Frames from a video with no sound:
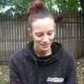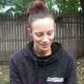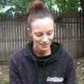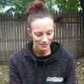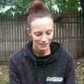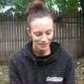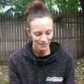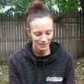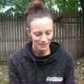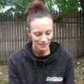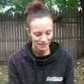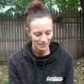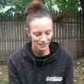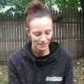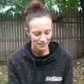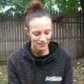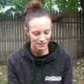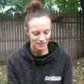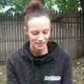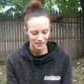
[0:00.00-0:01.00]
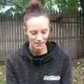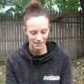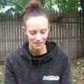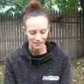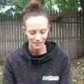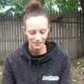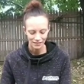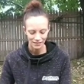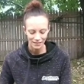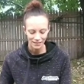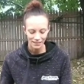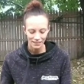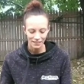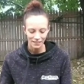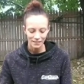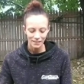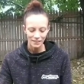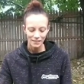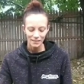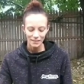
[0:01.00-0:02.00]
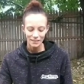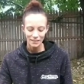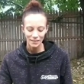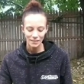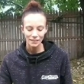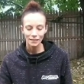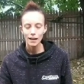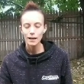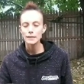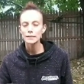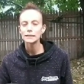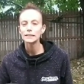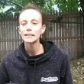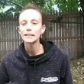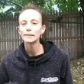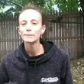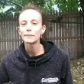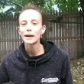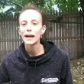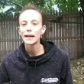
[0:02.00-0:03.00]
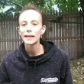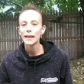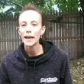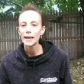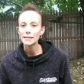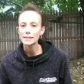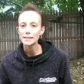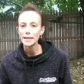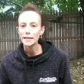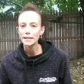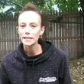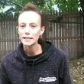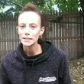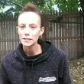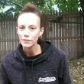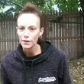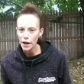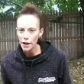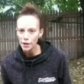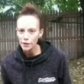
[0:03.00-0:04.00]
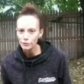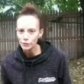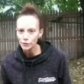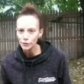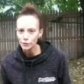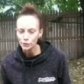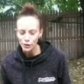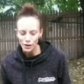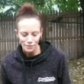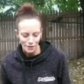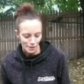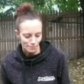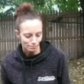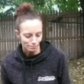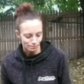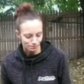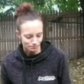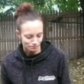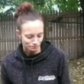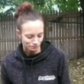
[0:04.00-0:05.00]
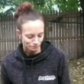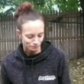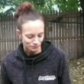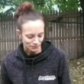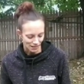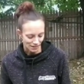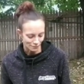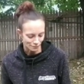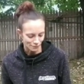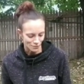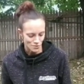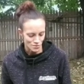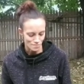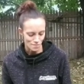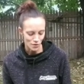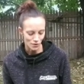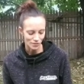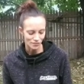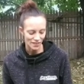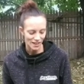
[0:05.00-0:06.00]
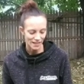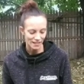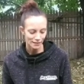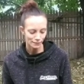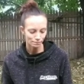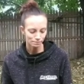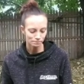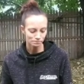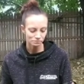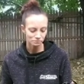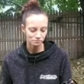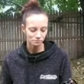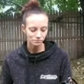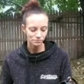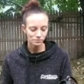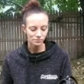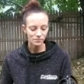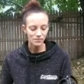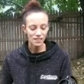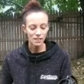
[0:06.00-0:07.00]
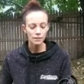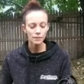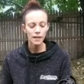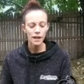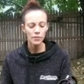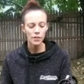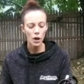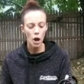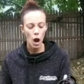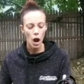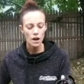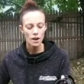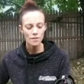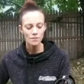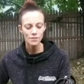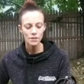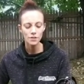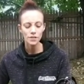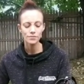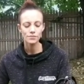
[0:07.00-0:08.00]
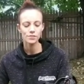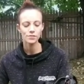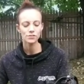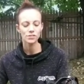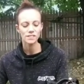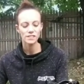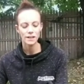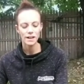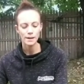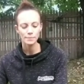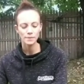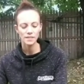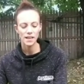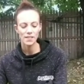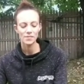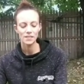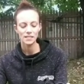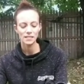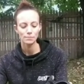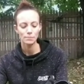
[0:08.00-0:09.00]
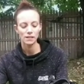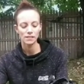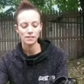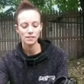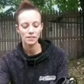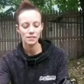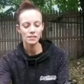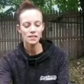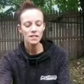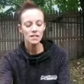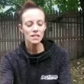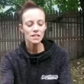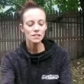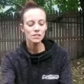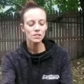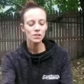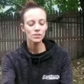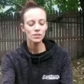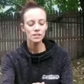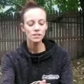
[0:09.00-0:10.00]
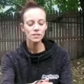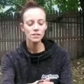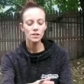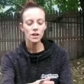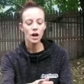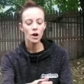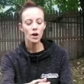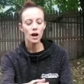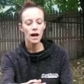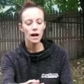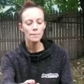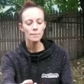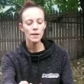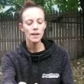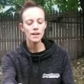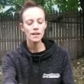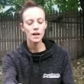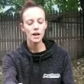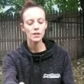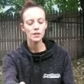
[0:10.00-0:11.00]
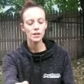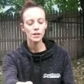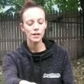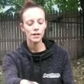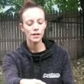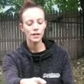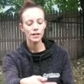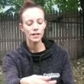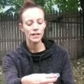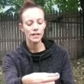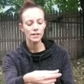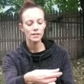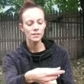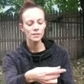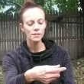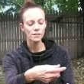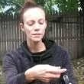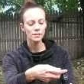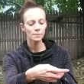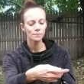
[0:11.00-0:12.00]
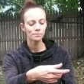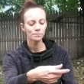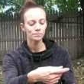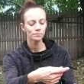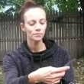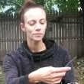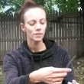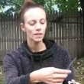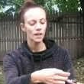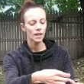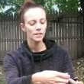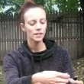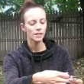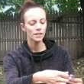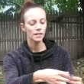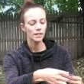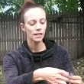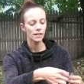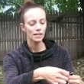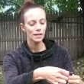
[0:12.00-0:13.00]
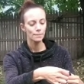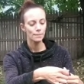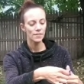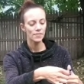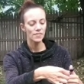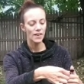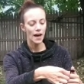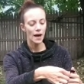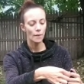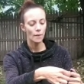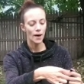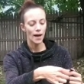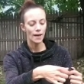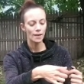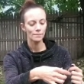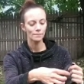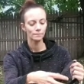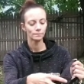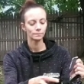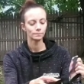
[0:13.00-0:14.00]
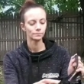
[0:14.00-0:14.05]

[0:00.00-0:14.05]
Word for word: Good girl. Luckily in my case, Sadie is very food driven and food motivated. Now there are a few different straps on this muzzle. So this will go up and under her ears, and you're going to clip it that way.